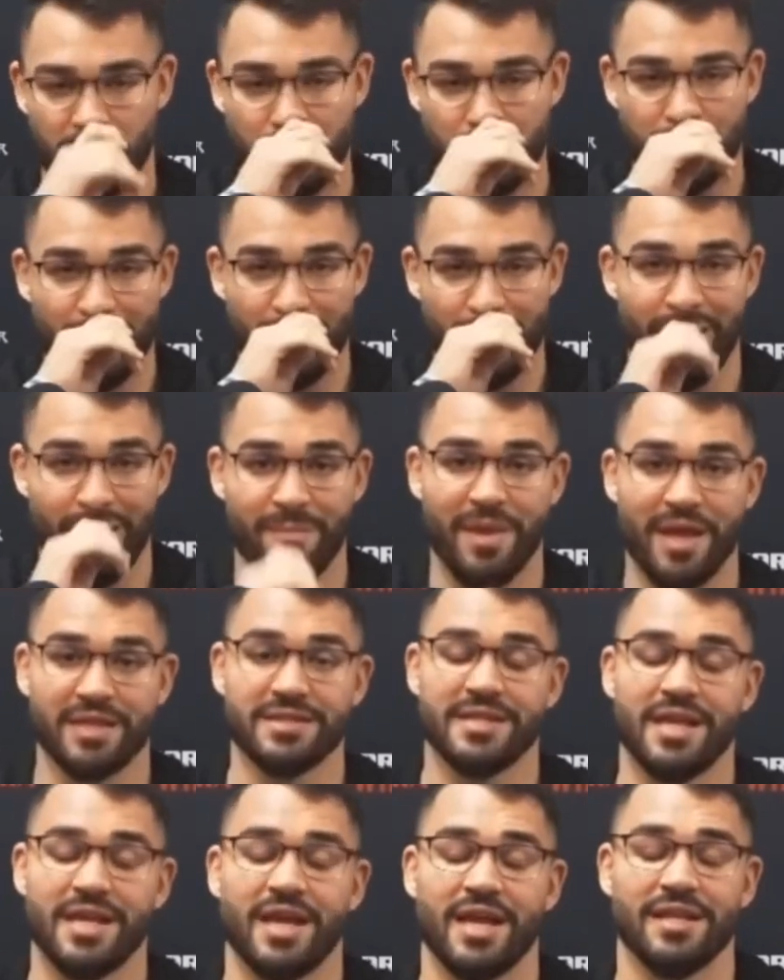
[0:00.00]
all right
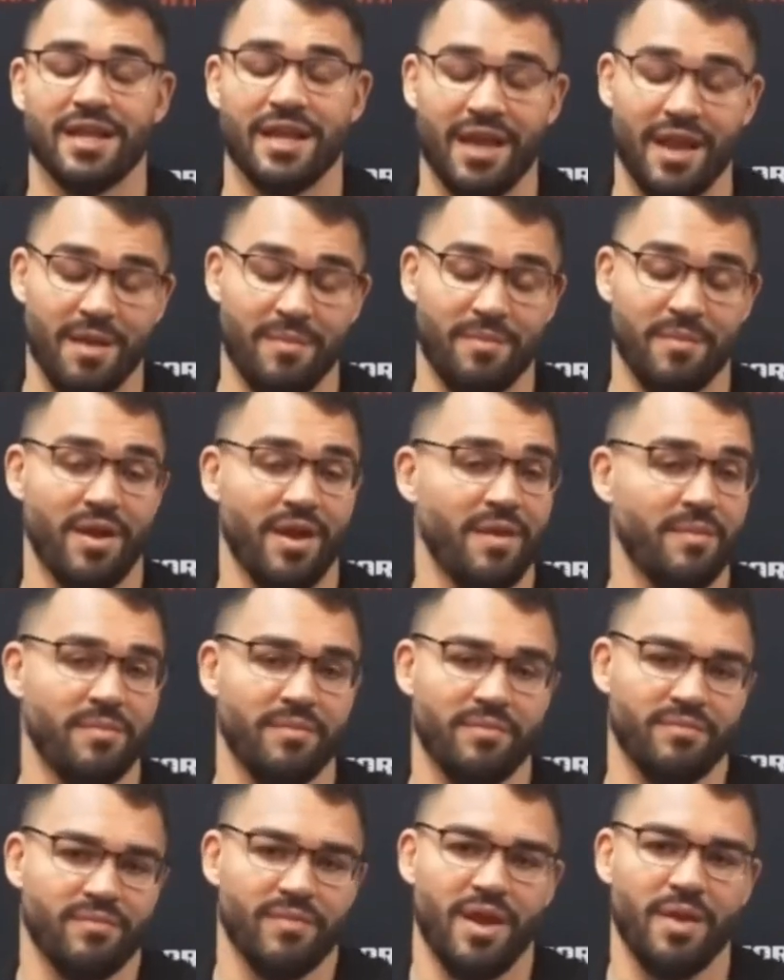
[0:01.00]
i'm I'm, I'm
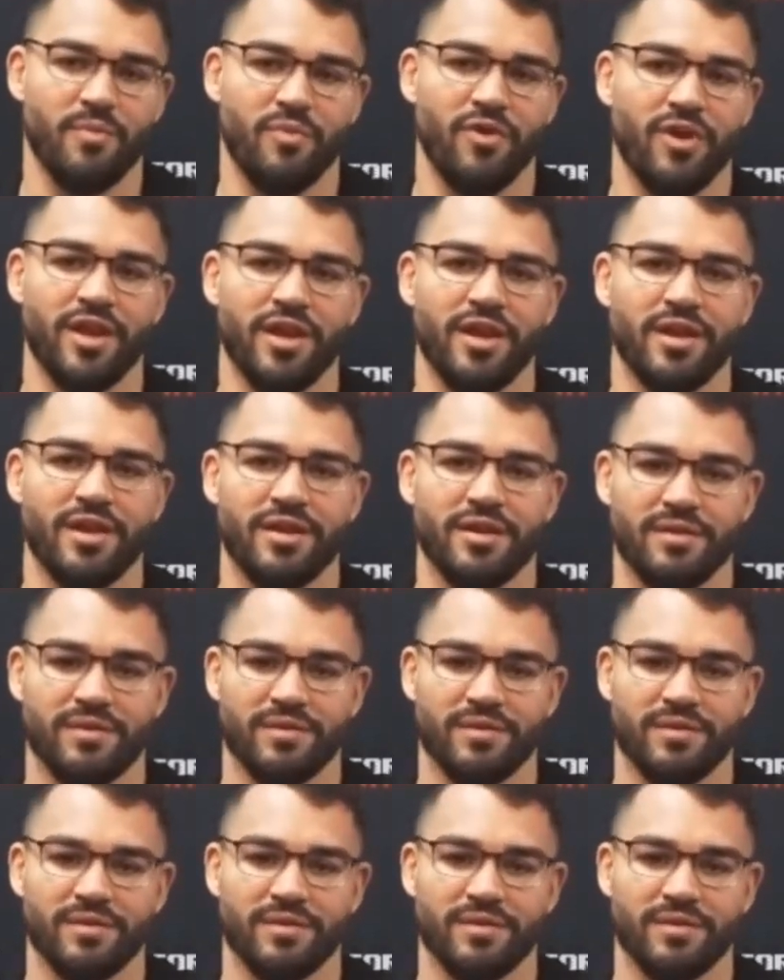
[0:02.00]
i'm ready